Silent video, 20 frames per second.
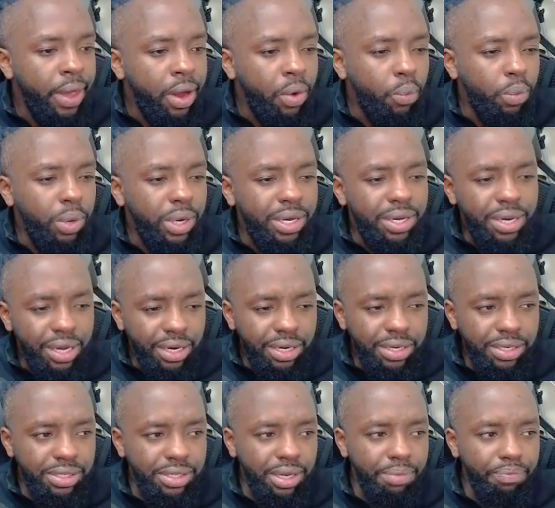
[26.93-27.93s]
we
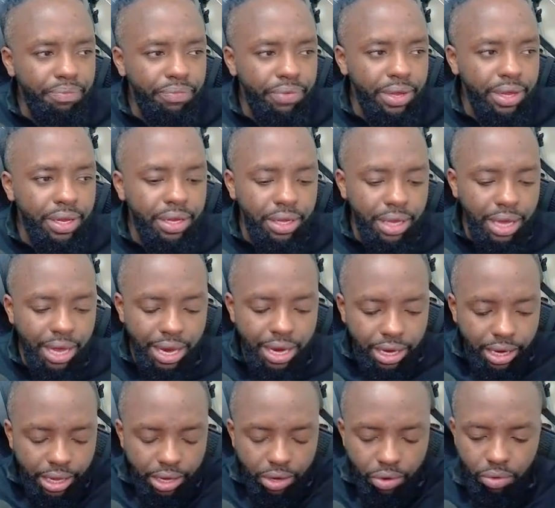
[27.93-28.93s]
did something a
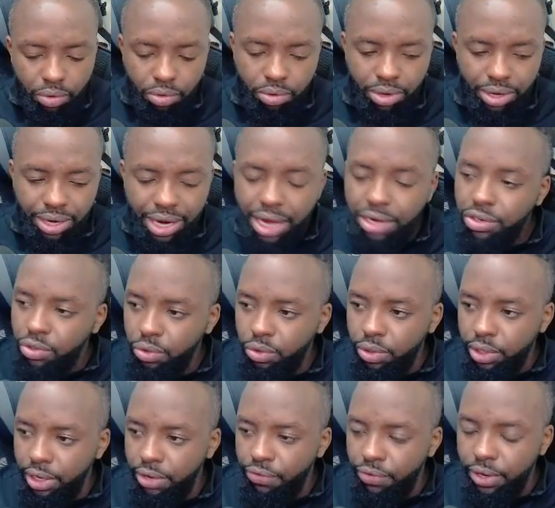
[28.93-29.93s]
little not
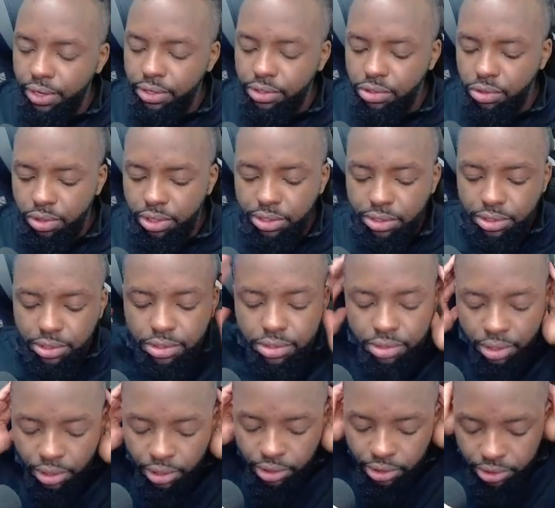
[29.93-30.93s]
too different. So this
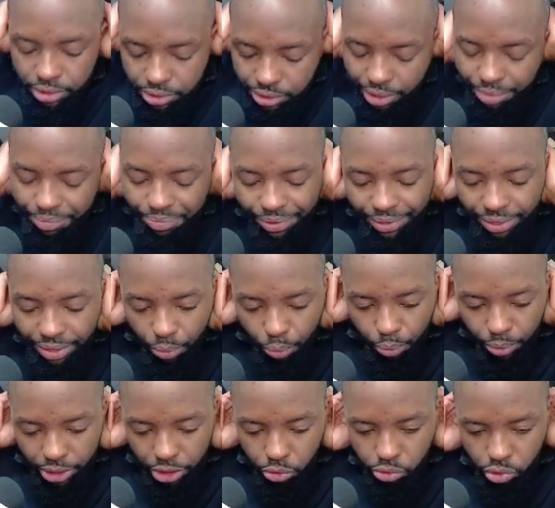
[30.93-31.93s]
is something that
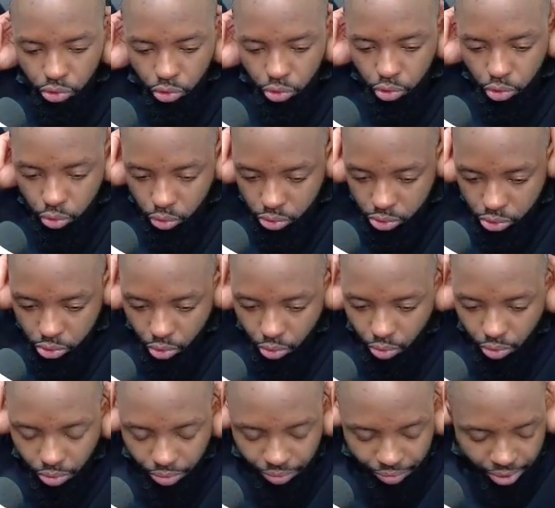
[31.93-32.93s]
we used to do.
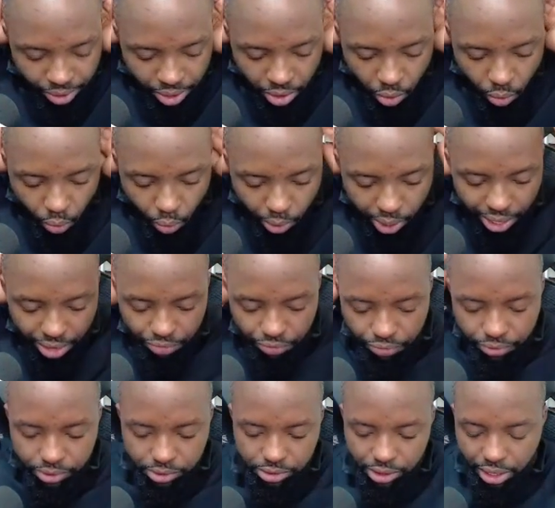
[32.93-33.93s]
So when I
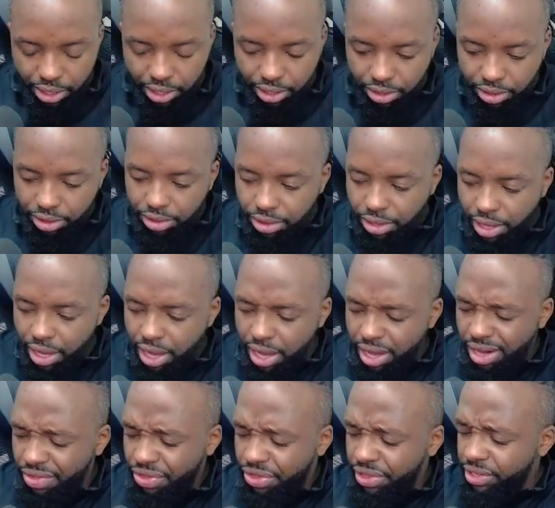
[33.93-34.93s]
first started
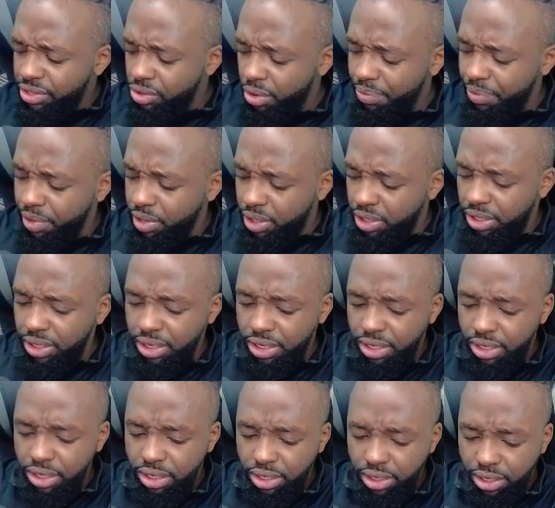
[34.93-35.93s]
this
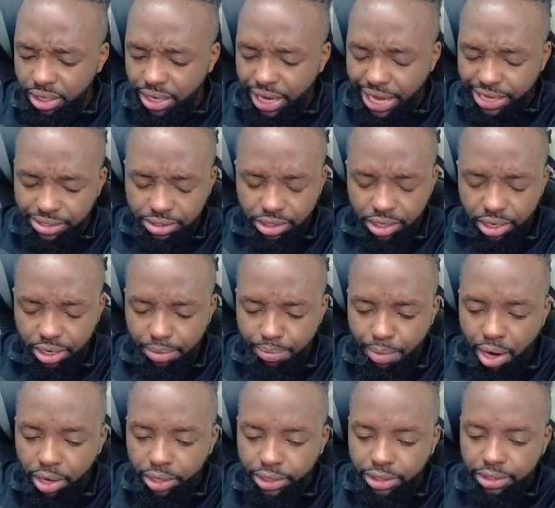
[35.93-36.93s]
community last year in
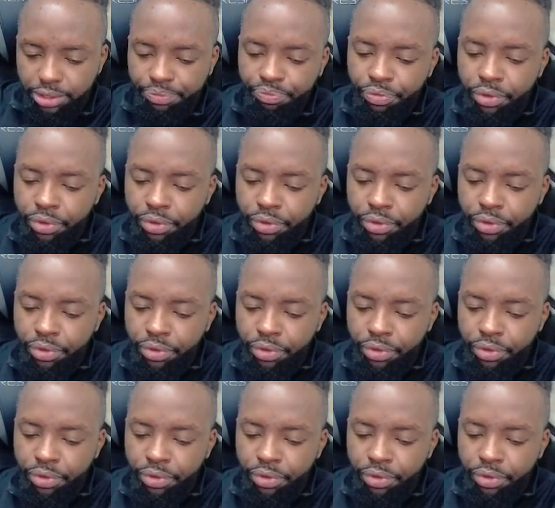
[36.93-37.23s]
March,